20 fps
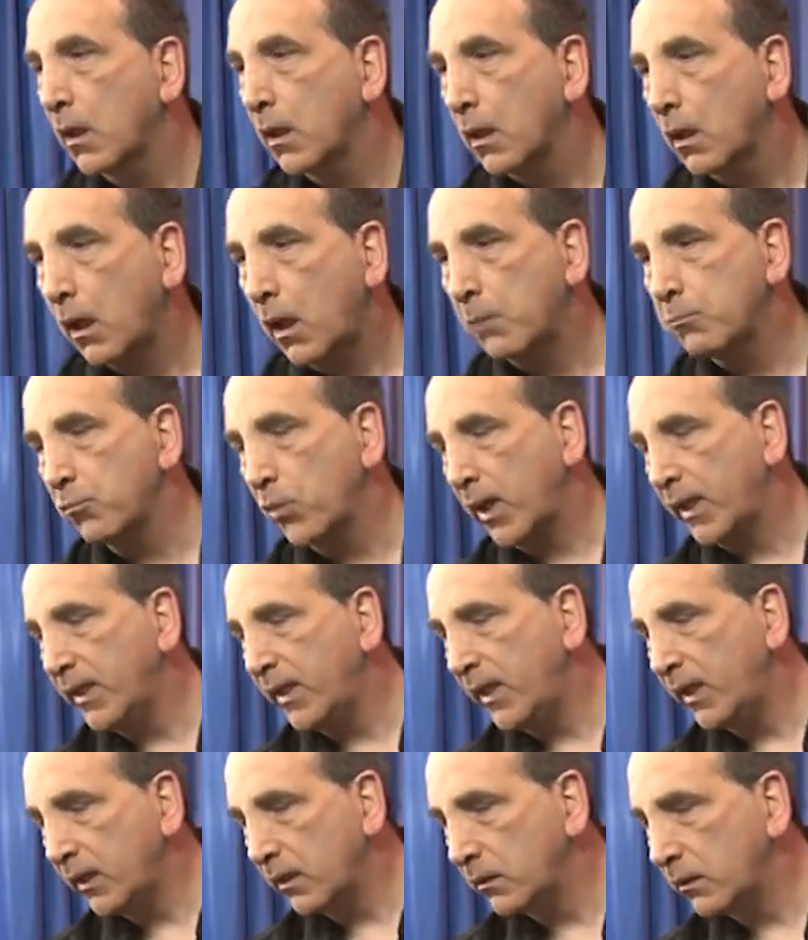I'm
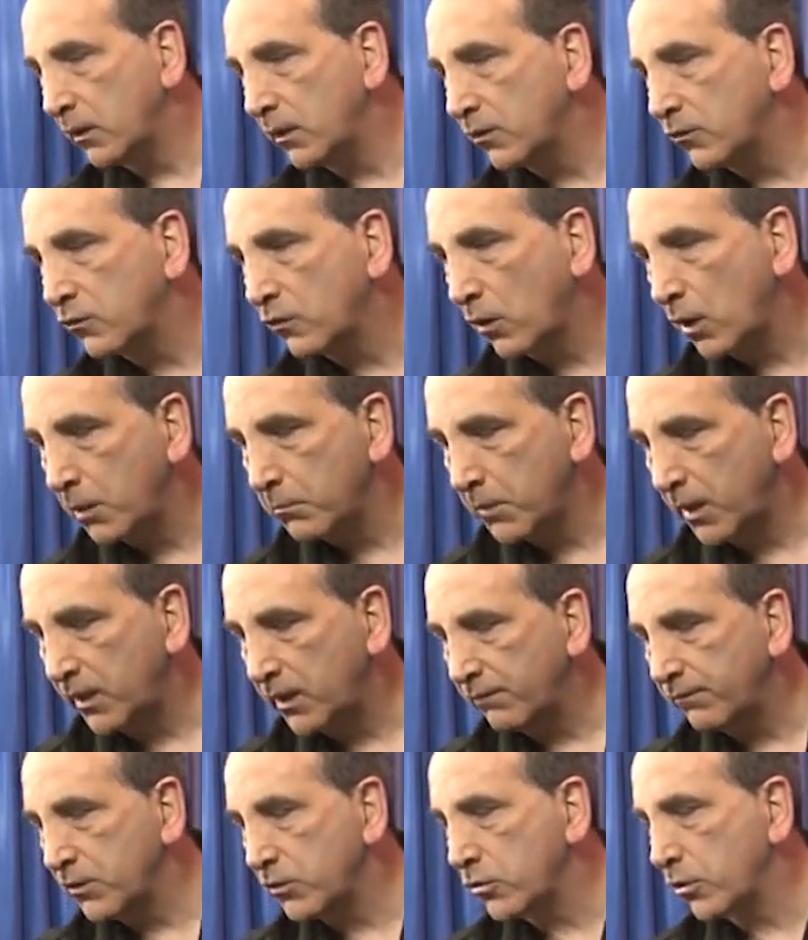right-handed, so I might
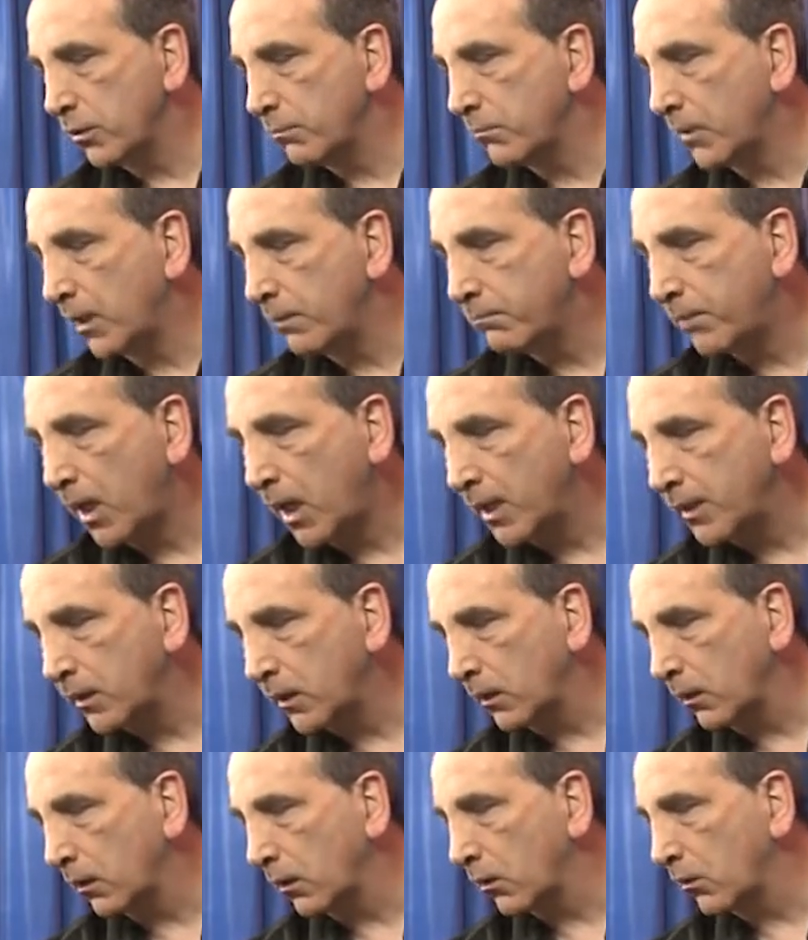even turn my body
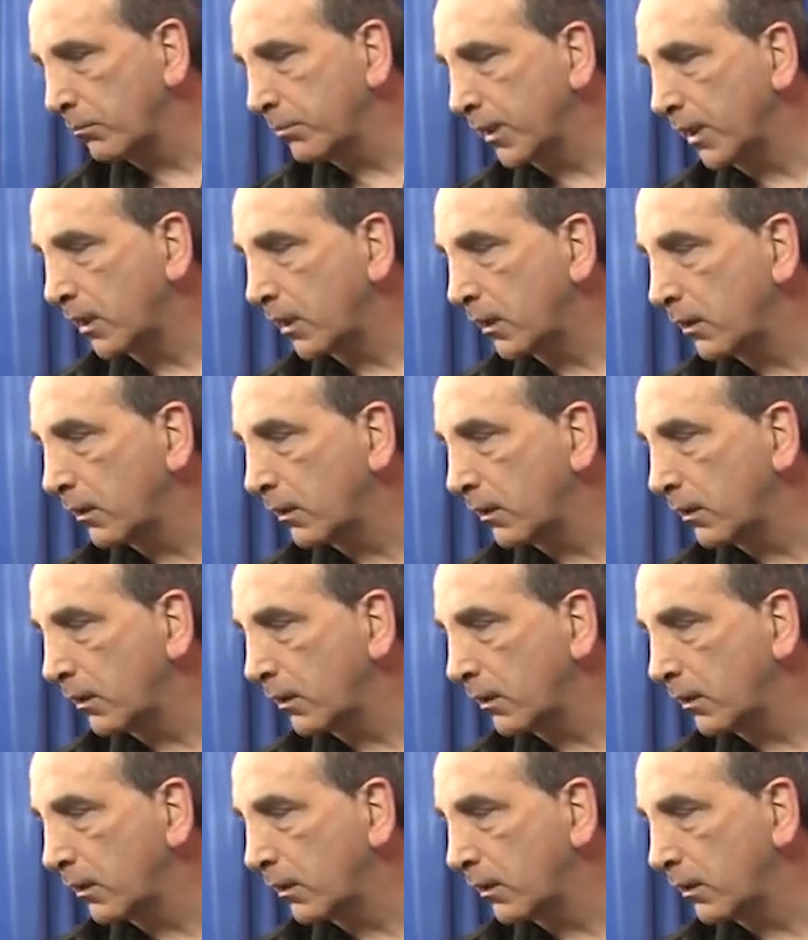a little bit.